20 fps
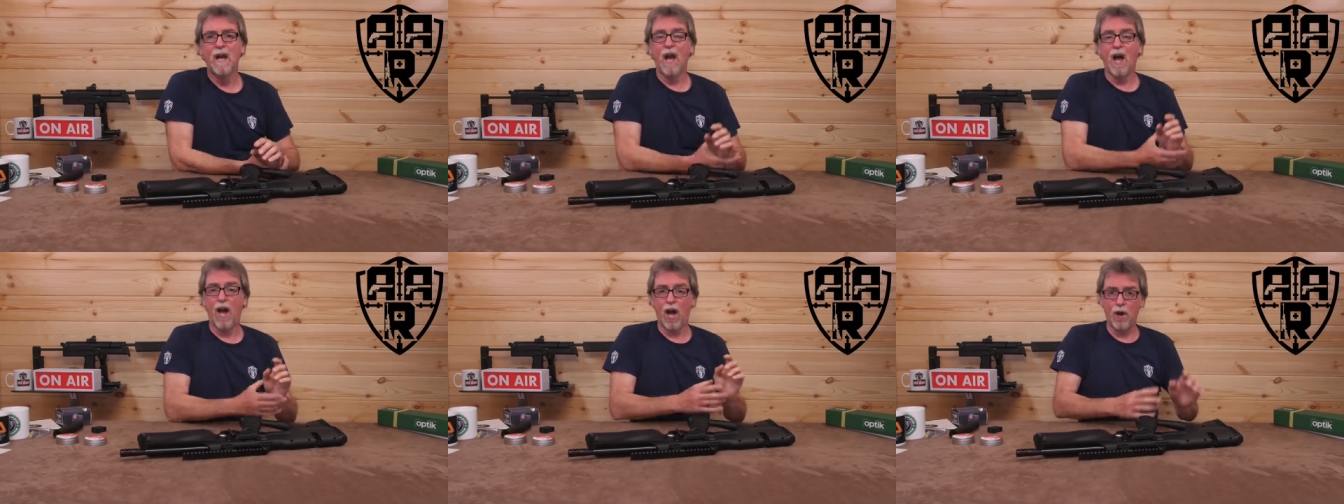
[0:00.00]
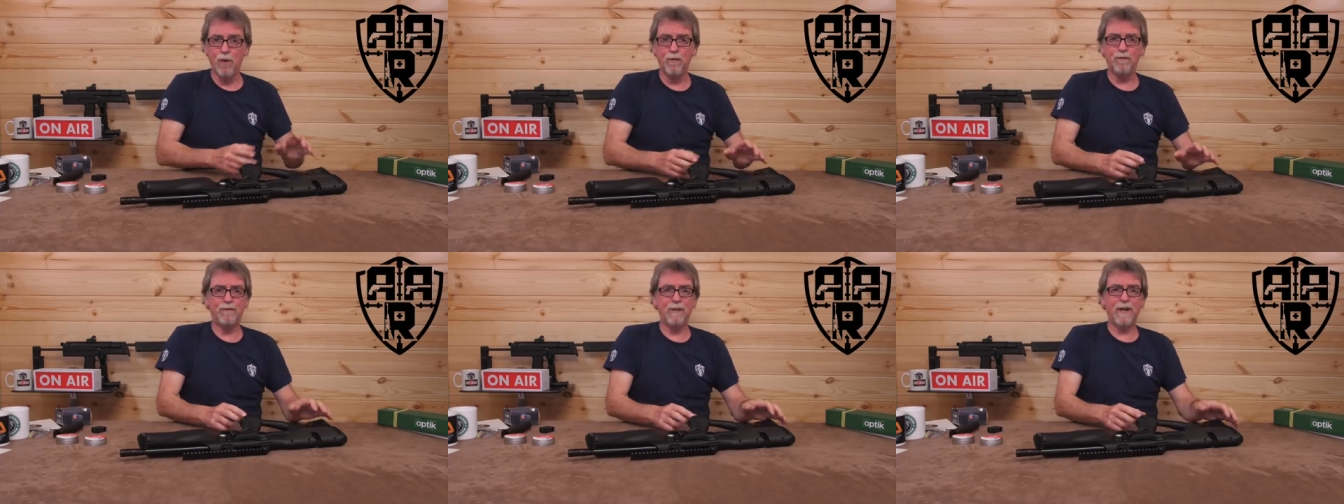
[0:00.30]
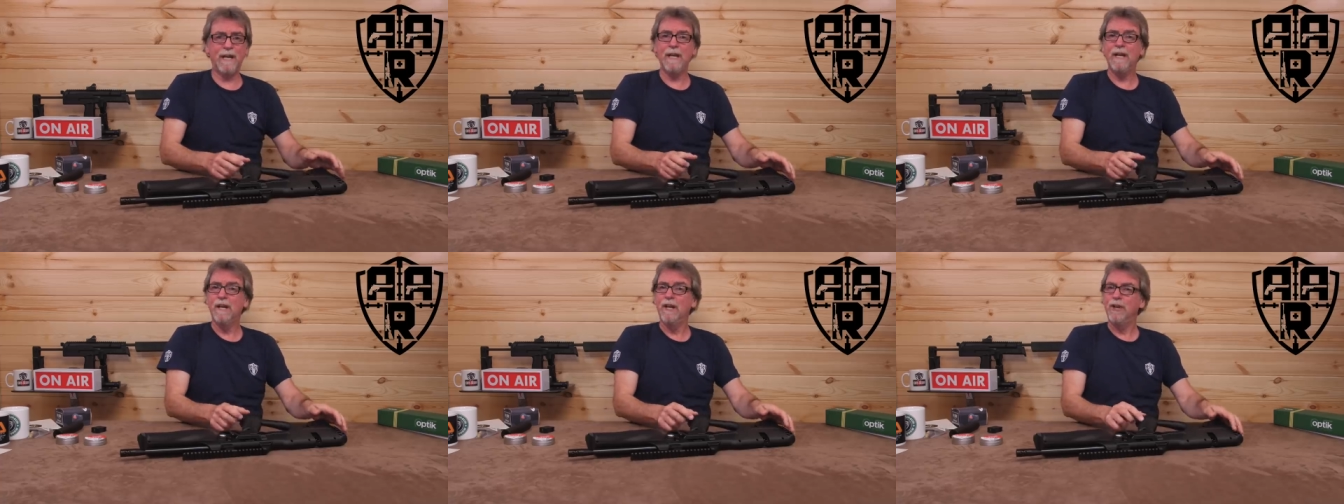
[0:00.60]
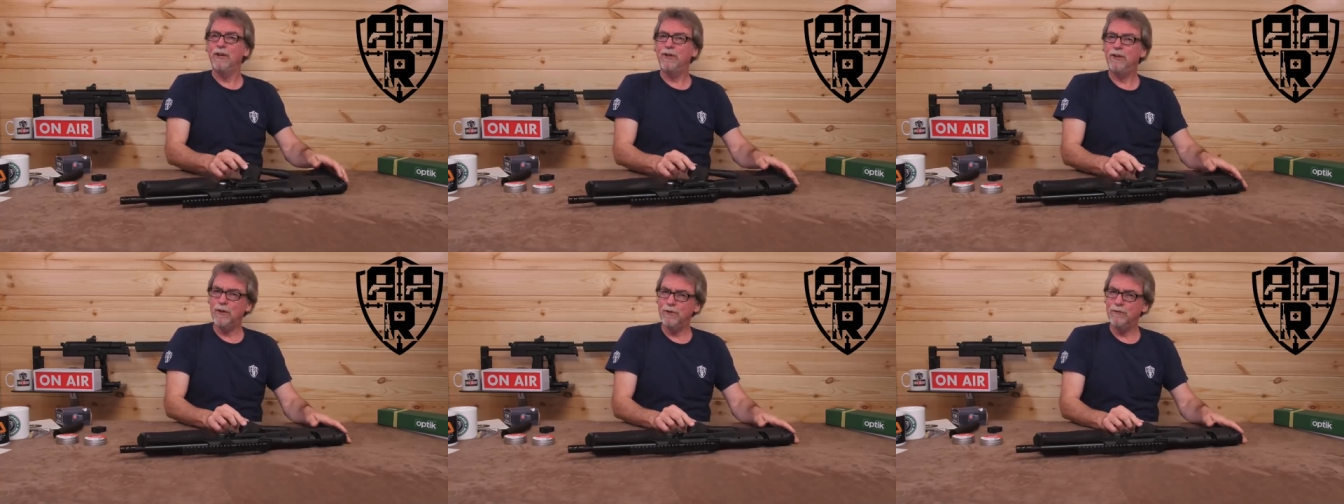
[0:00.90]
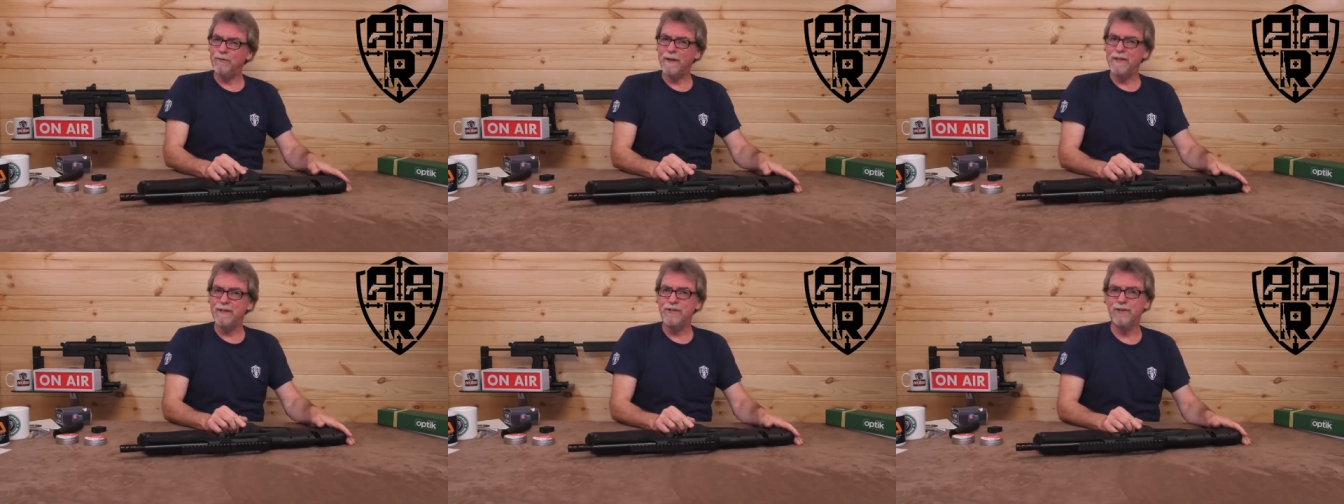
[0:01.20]
Hopefully
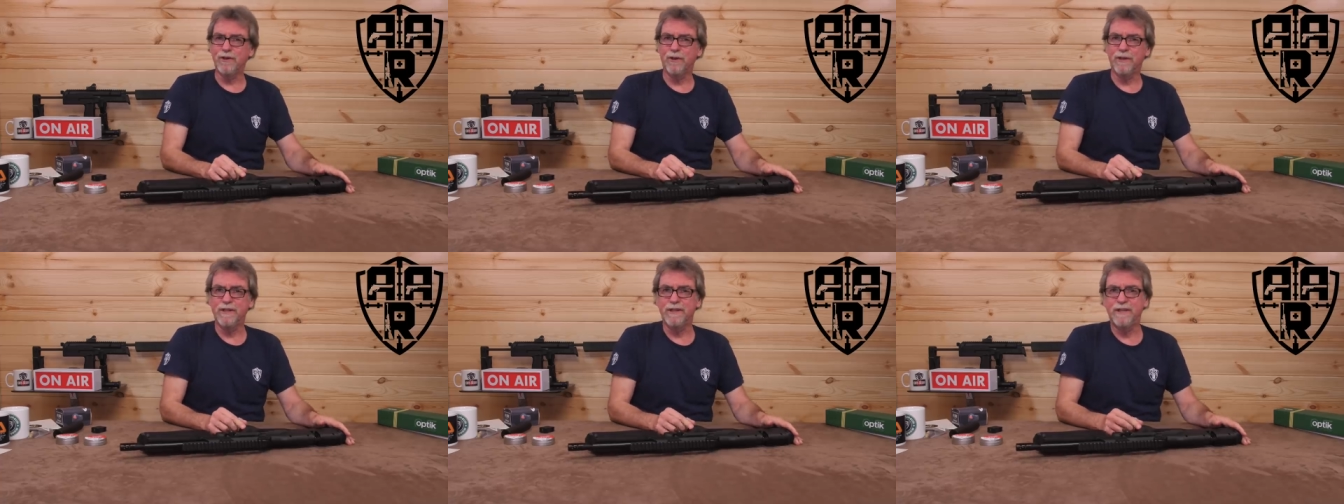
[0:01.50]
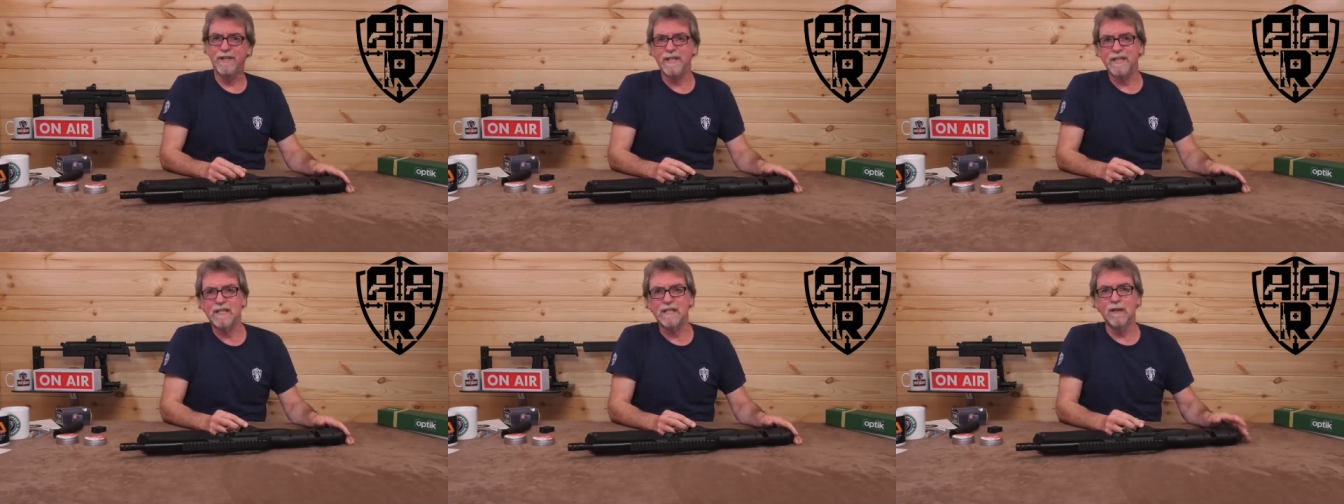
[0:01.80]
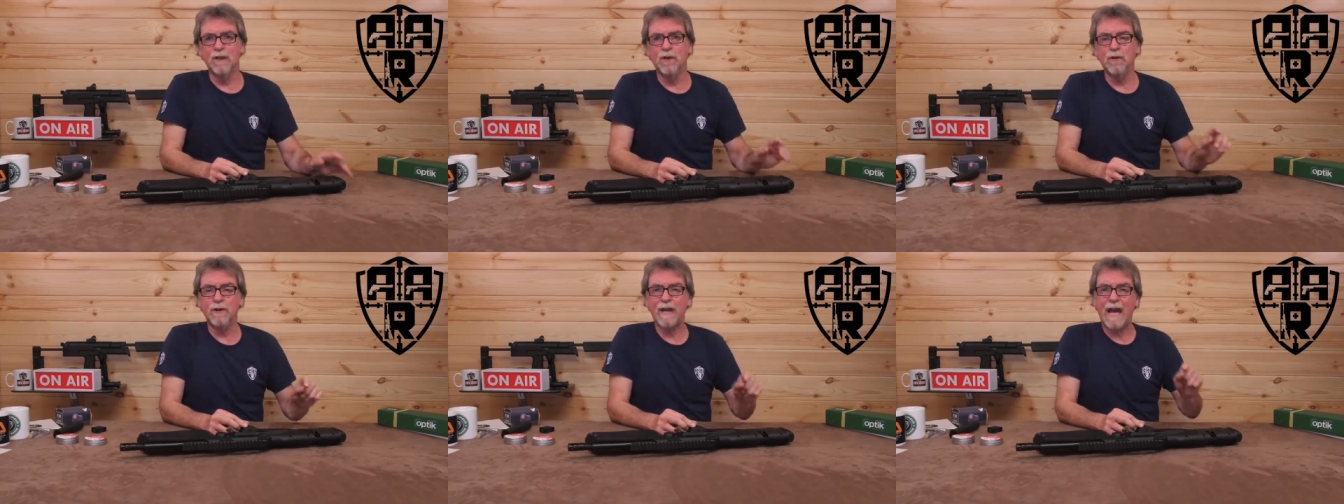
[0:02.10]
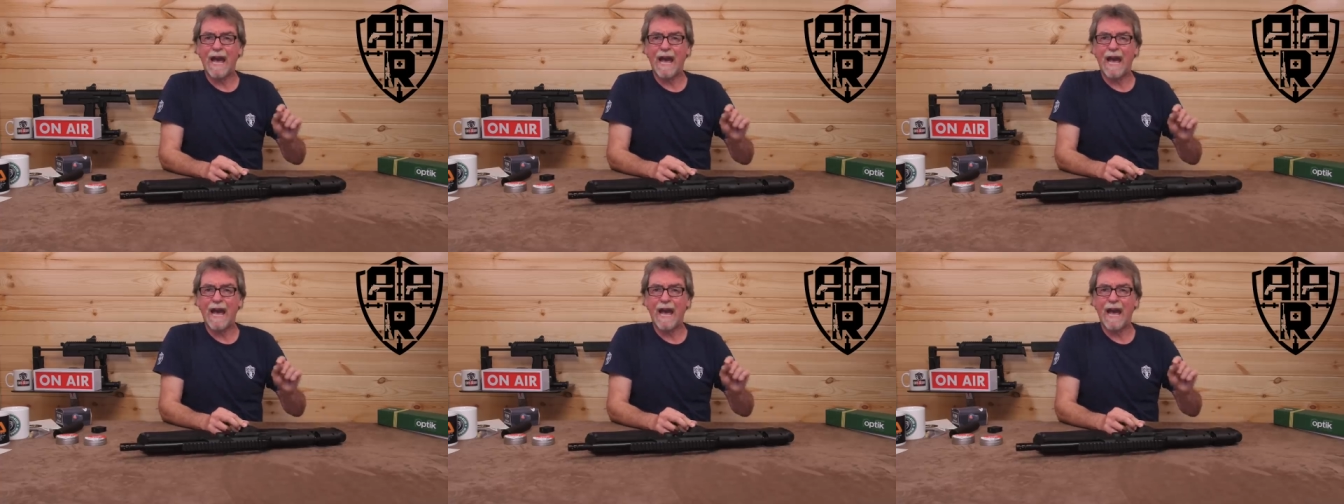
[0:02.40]
you've enjoyed this look